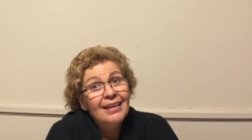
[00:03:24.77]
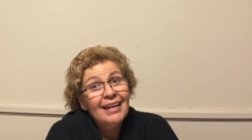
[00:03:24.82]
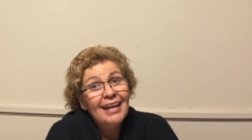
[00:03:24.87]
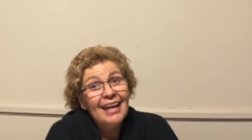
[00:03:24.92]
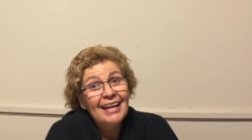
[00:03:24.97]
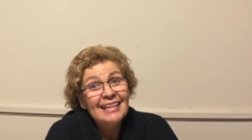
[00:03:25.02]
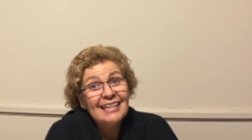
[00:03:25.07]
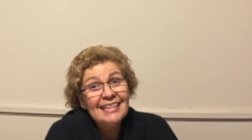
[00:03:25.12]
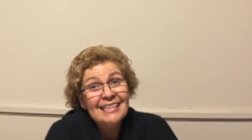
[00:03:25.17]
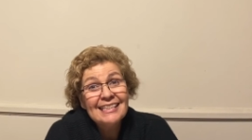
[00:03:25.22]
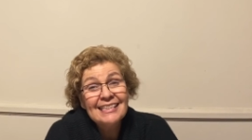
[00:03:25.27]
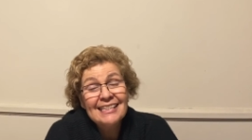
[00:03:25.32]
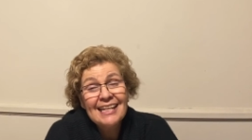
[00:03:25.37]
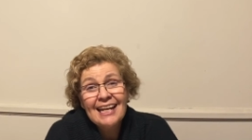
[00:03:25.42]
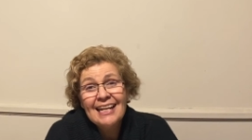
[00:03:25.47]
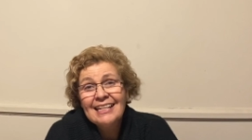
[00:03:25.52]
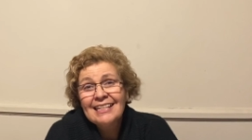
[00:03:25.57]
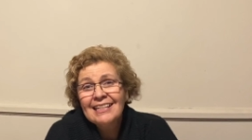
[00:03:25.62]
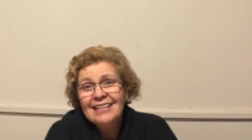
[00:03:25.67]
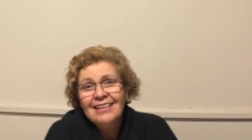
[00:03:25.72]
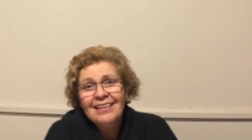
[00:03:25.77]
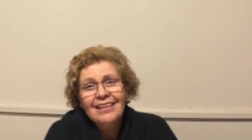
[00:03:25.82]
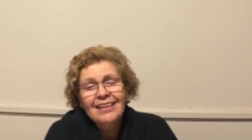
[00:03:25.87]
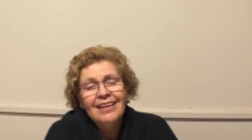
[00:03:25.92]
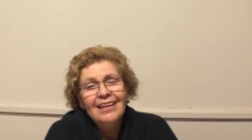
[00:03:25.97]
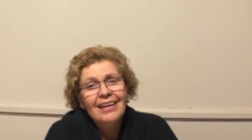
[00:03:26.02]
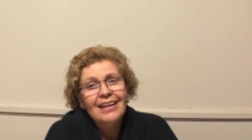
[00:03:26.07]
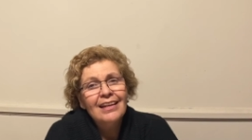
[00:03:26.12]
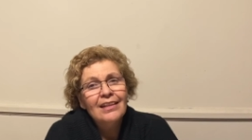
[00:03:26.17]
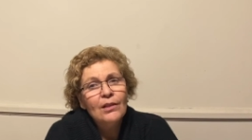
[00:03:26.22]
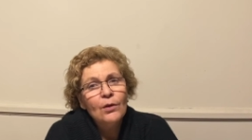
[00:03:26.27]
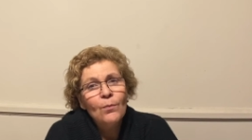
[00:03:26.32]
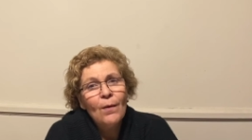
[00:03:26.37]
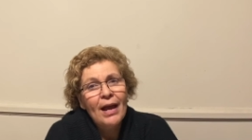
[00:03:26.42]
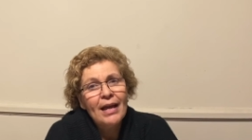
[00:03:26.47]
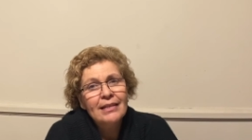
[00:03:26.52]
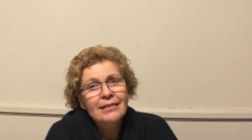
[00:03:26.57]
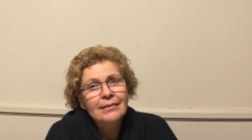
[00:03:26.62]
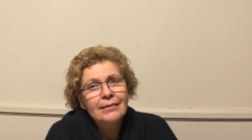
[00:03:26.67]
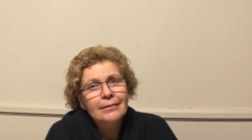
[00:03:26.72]
and he stayed in the
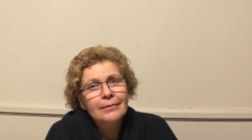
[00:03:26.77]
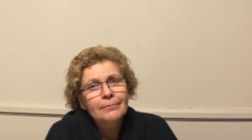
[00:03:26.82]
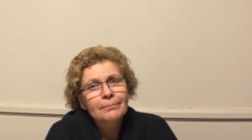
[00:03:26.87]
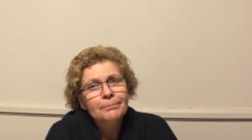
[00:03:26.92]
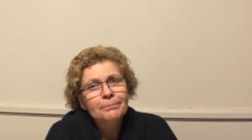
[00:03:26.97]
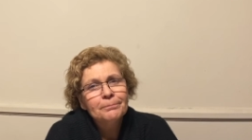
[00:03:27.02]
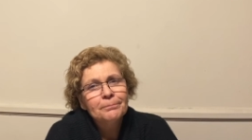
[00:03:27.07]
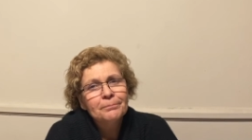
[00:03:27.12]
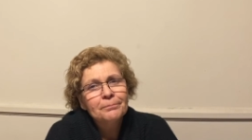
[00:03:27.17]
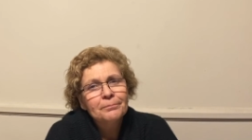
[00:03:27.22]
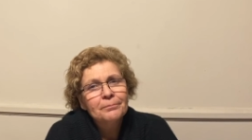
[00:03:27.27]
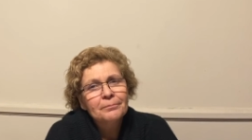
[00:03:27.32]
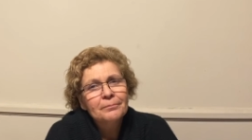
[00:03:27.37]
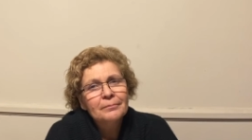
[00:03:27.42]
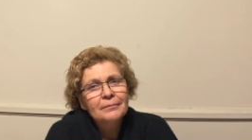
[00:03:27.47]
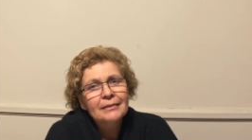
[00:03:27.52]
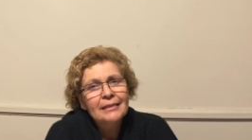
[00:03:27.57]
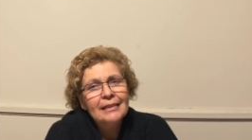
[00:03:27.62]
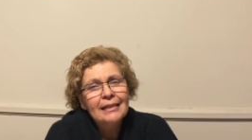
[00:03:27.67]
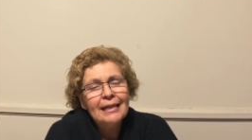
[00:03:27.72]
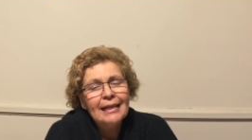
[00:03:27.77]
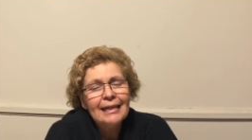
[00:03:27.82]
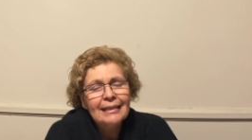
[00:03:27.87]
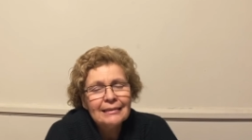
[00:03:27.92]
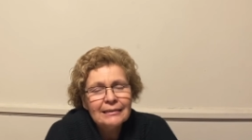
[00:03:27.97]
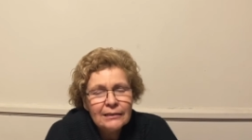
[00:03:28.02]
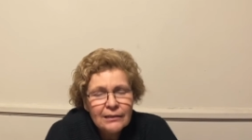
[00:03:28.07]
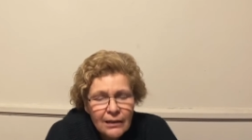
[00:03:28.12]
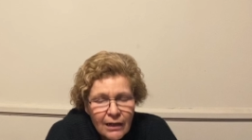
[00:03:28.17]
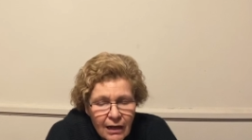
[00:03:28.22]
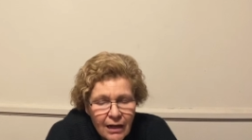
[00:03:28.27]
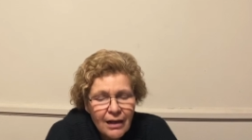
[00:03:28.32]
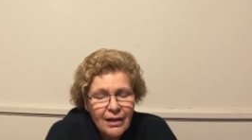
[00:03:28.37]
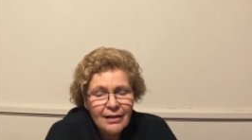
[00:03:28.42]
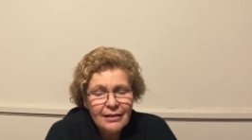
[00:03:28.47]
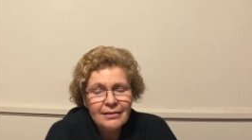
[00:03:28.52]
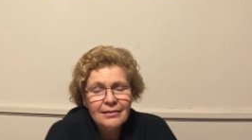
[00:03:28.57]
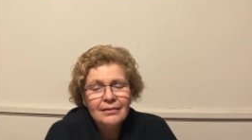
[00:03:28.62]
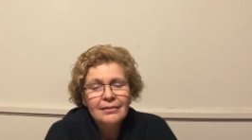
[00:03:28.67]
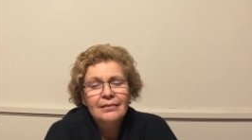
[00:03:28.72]
West. And
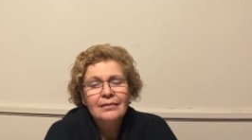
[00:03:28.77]
God